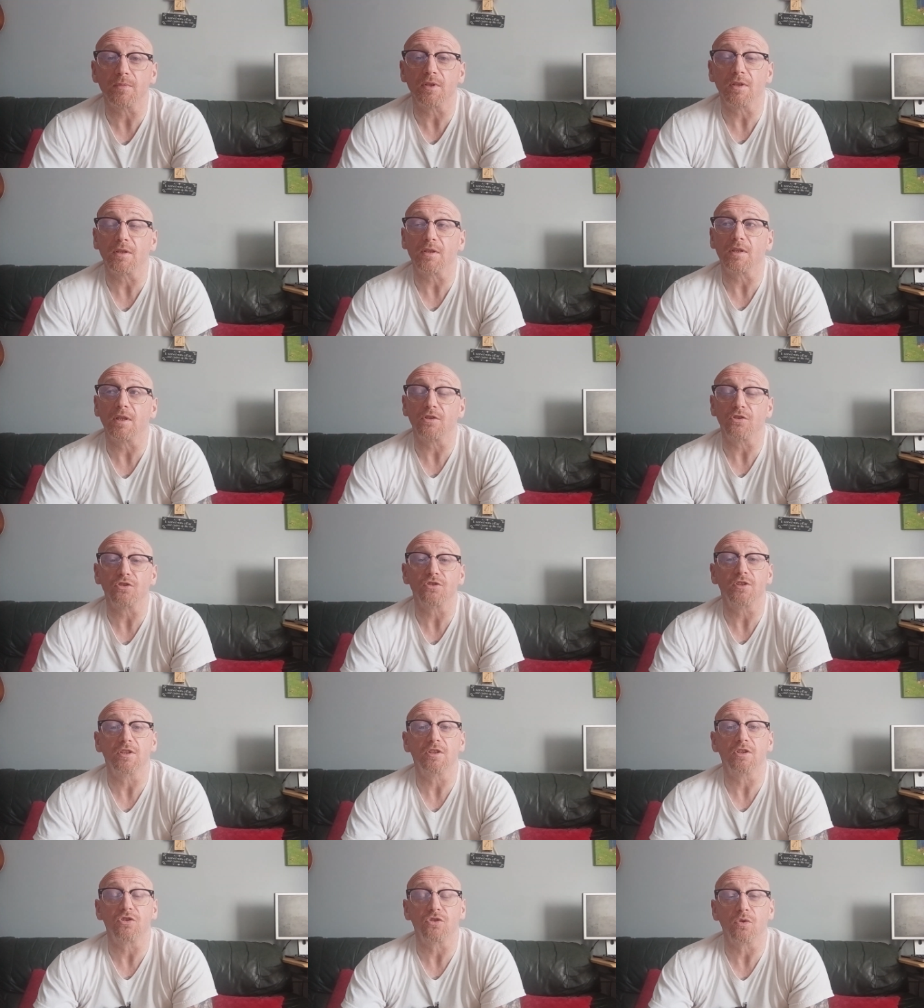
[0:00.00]
Like, I
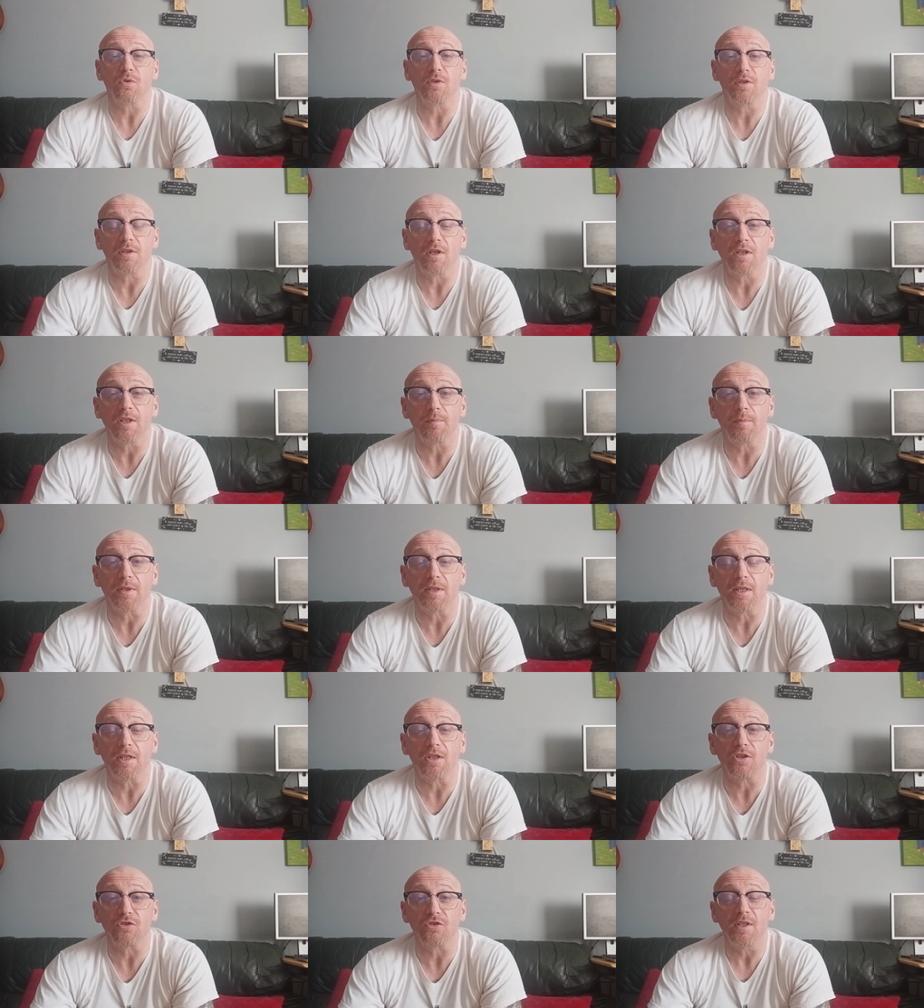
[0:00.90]
just need to show the
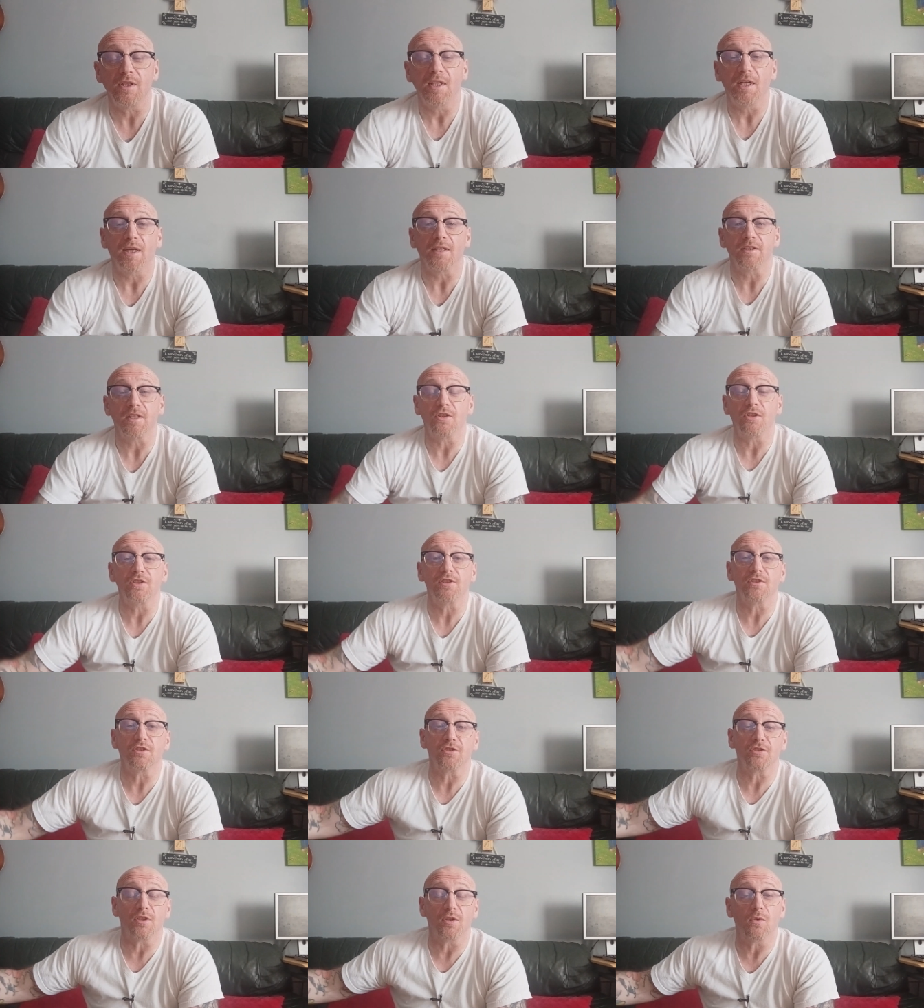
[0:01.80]
documentation. And
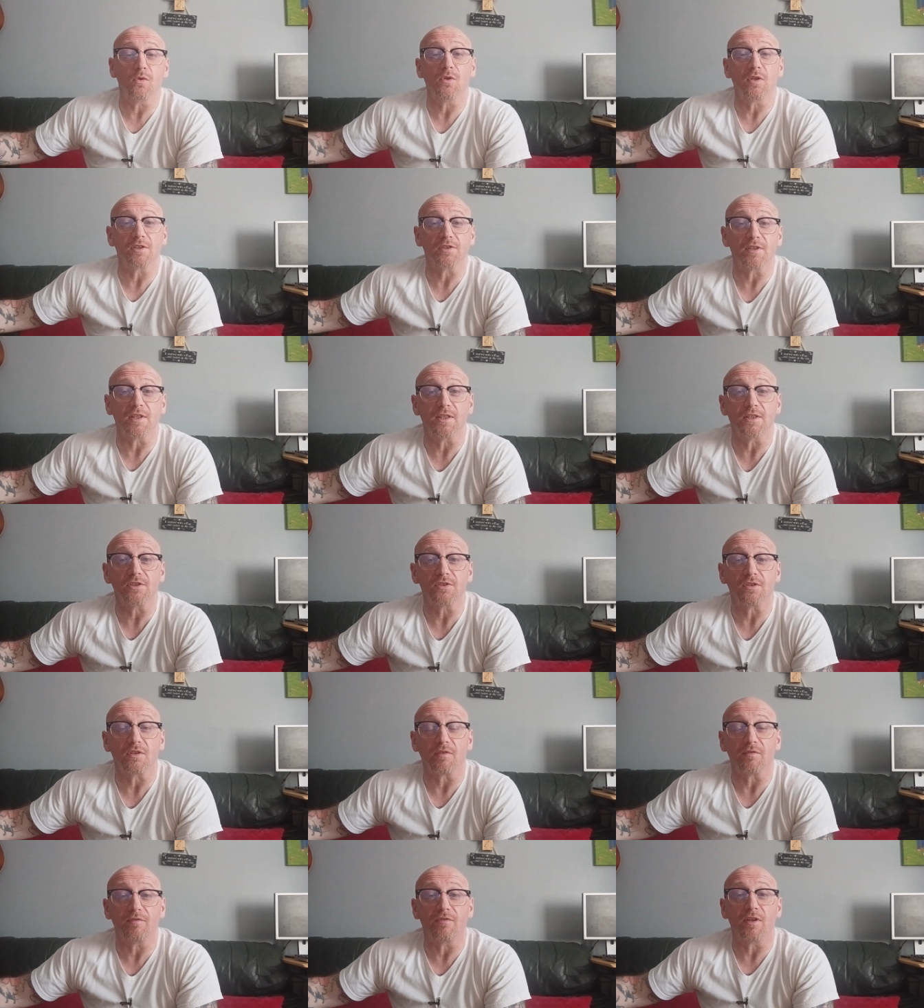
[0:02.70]
there's a local
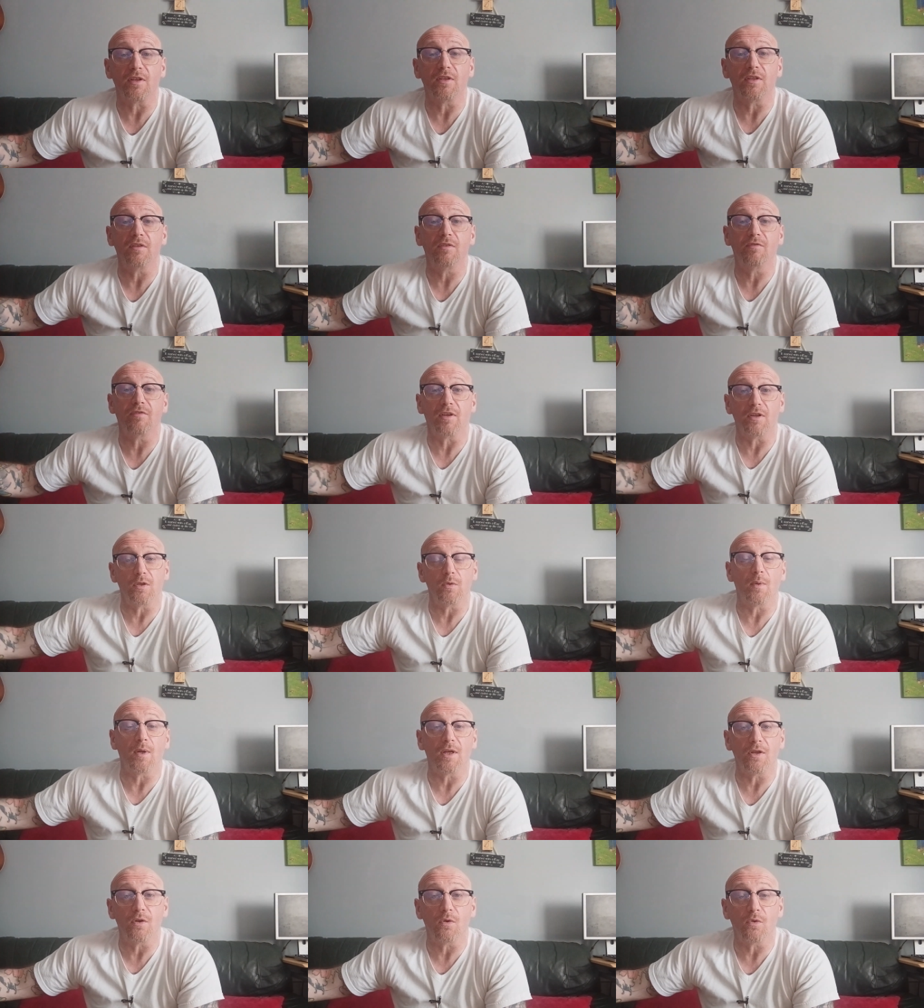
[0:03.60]
solicitor, very, very
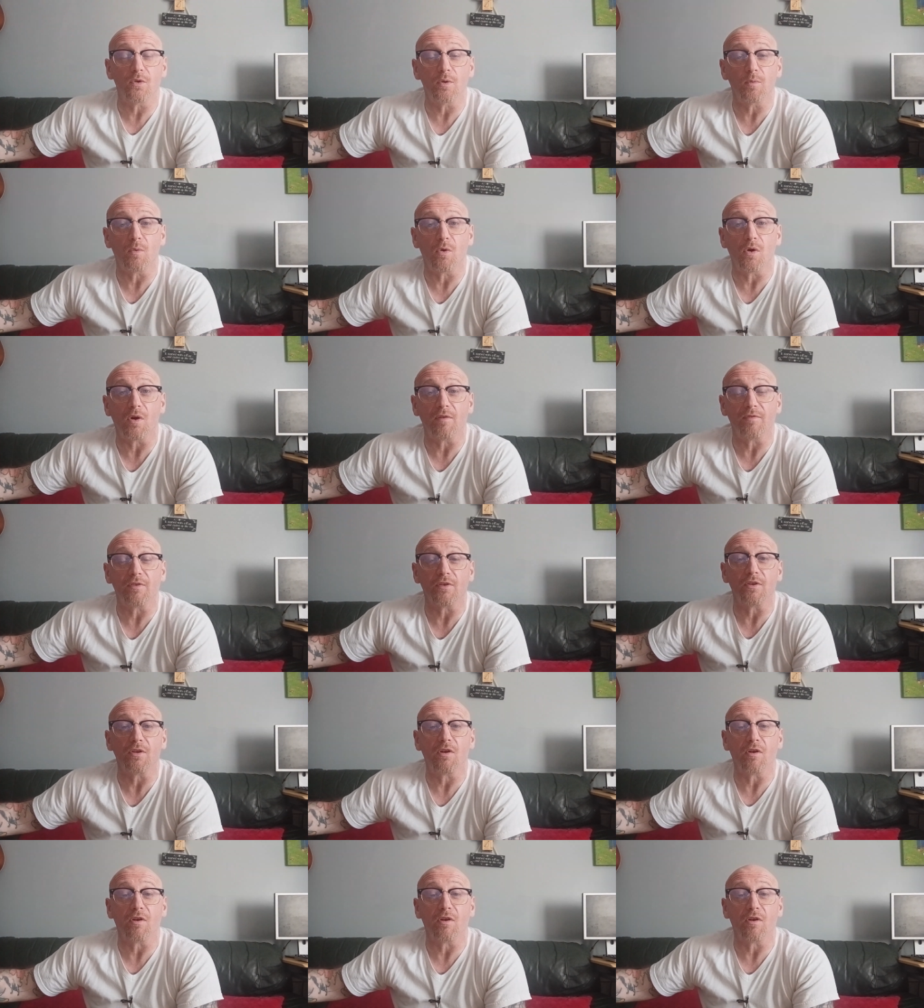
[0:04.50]
well known in Waterford.